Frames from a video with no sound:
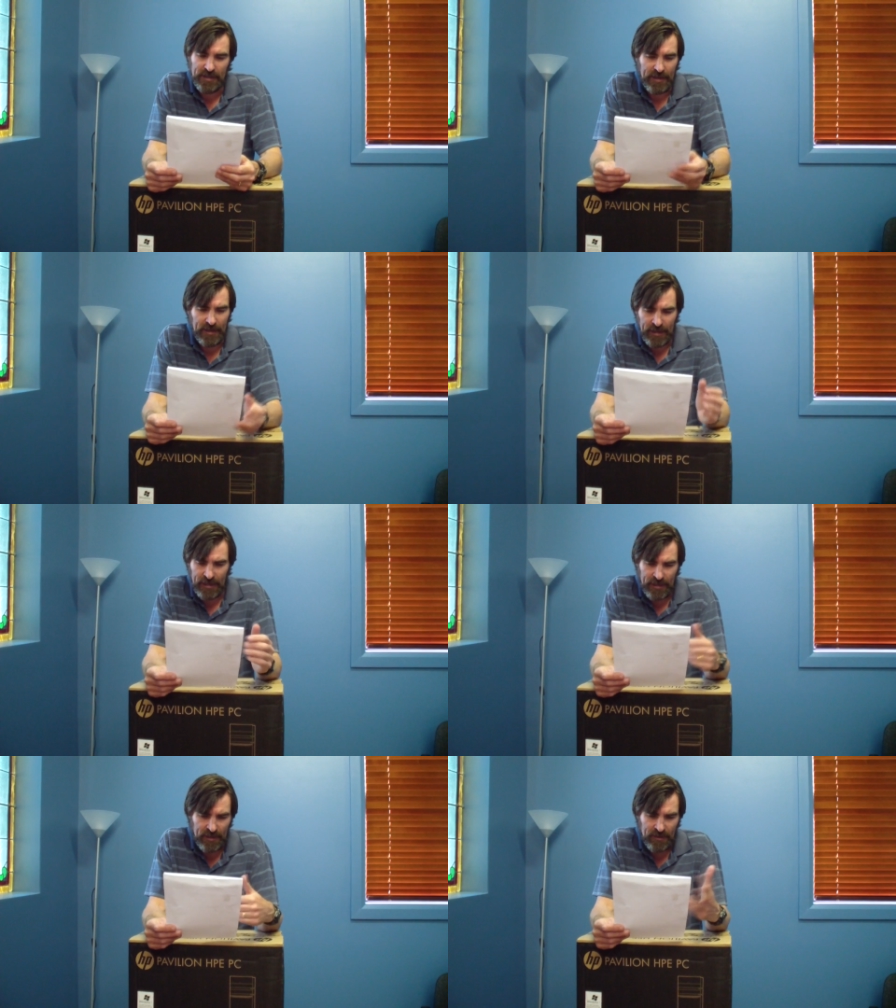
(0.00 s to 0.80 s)

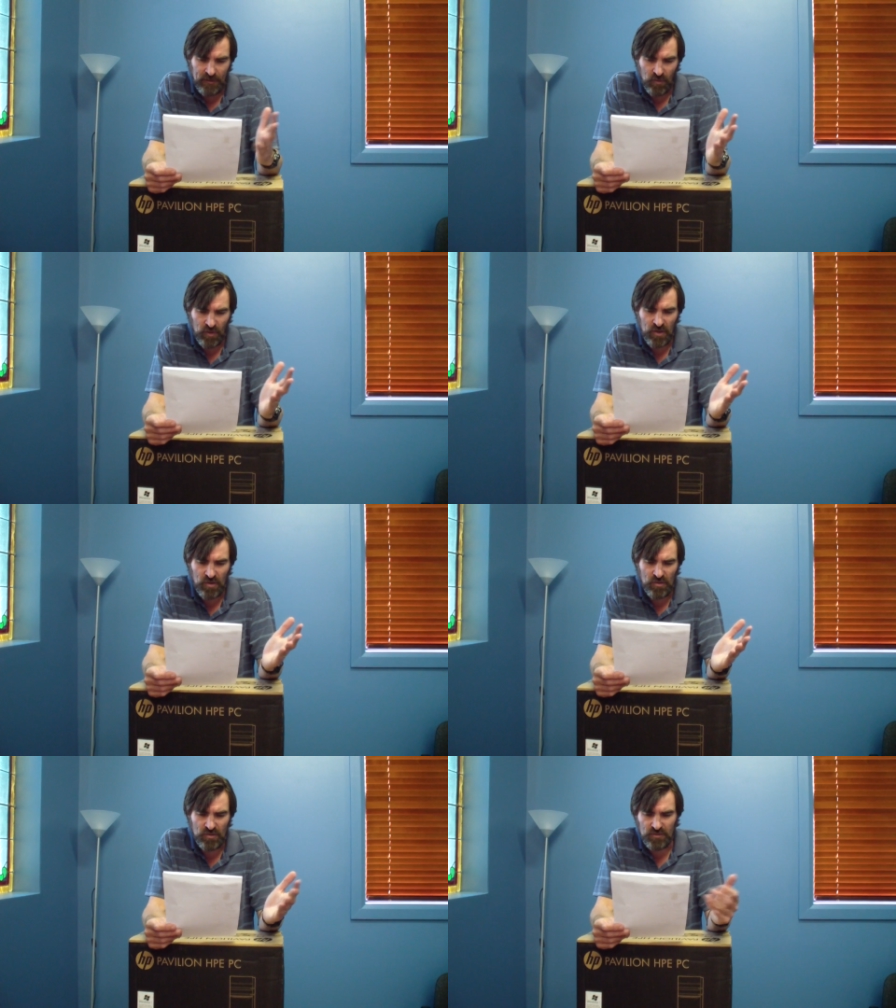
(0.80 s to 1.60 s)
all your
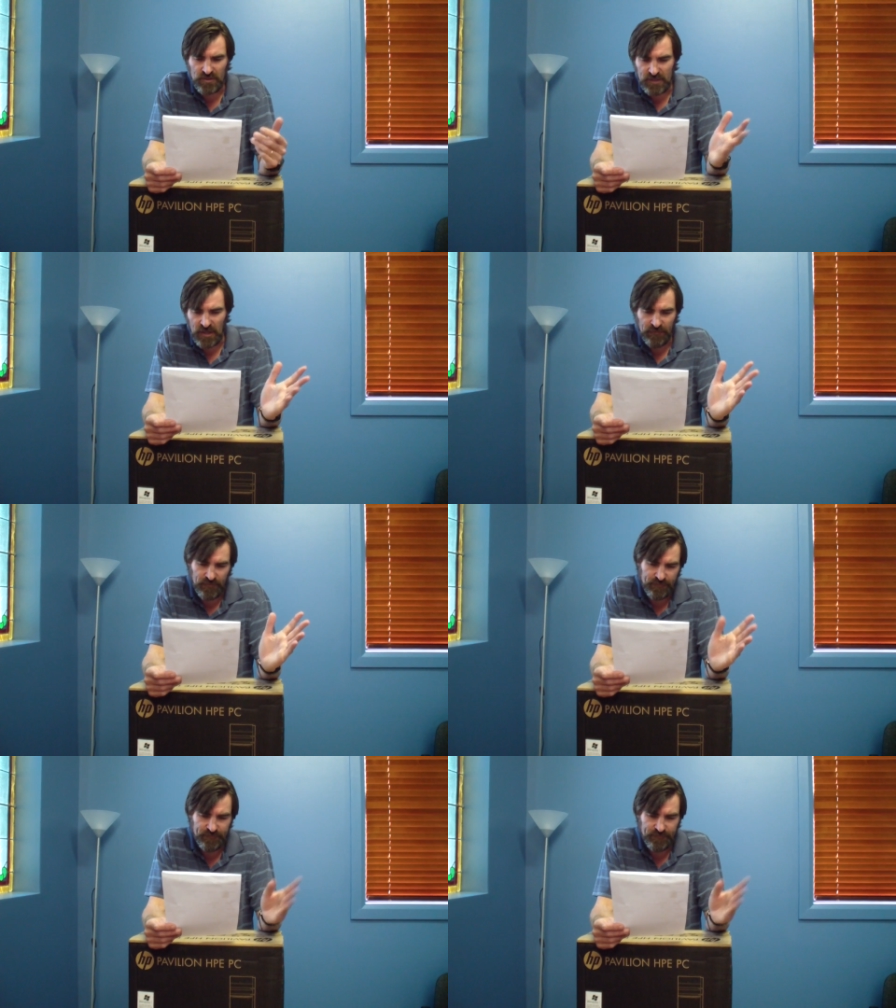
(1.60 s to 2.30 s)
usual stuff,